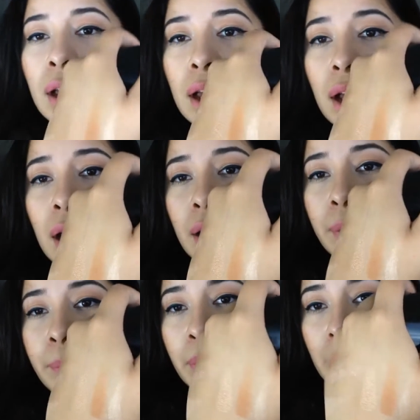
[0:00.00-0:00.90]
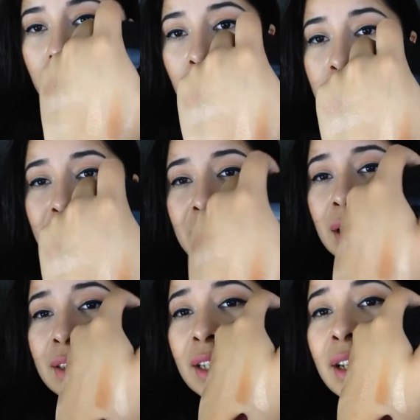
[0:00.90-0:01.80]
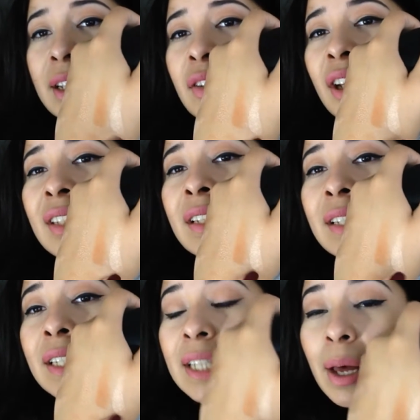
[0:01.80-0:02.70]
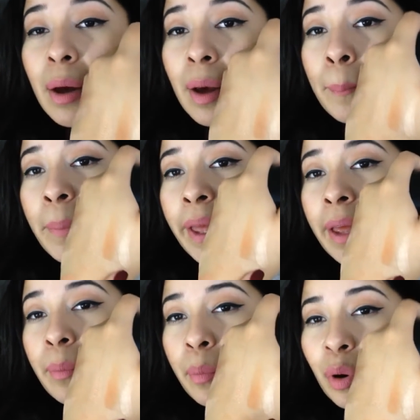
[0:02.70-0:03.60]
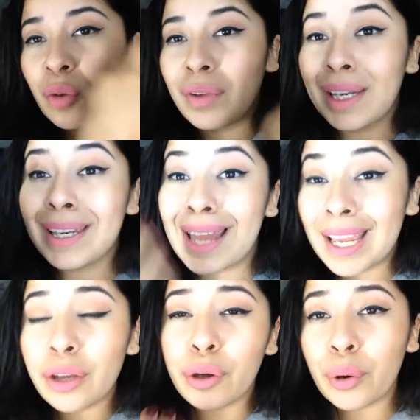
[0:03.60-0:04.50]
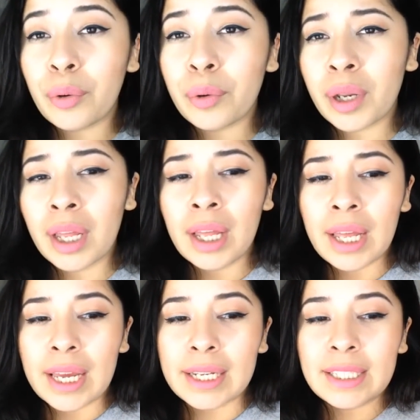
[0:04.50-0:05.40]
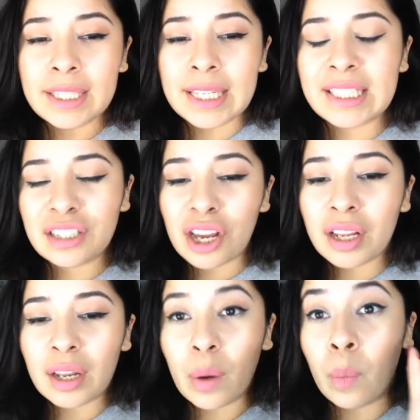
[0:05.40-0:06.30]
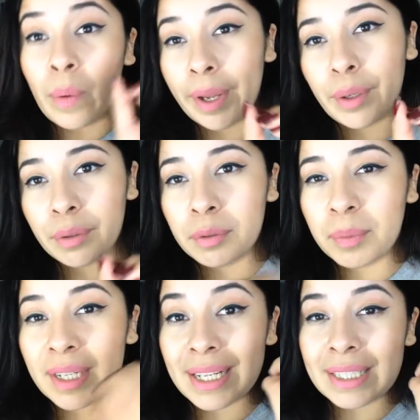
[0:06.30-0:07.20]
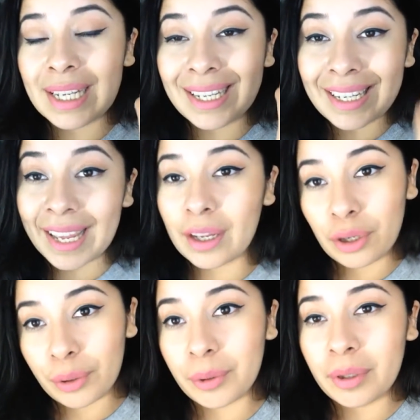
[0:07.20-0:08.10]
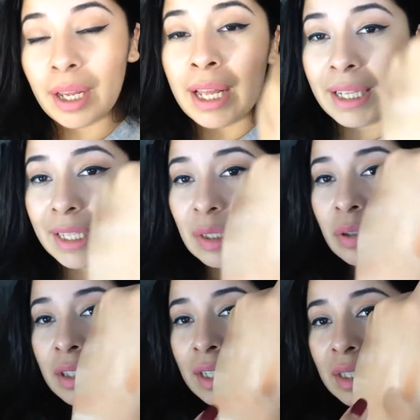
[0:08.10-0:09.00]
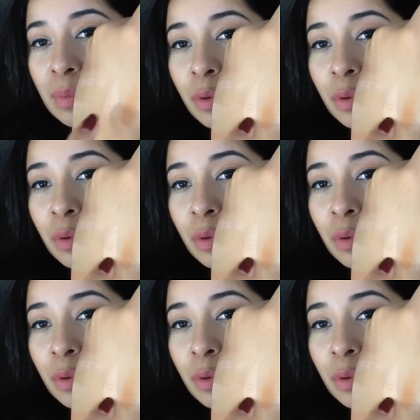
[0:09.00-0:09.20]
Anastasia. As you can see, this is a bit more of a light gold. It's not a white gold, but it's a light gold. This one is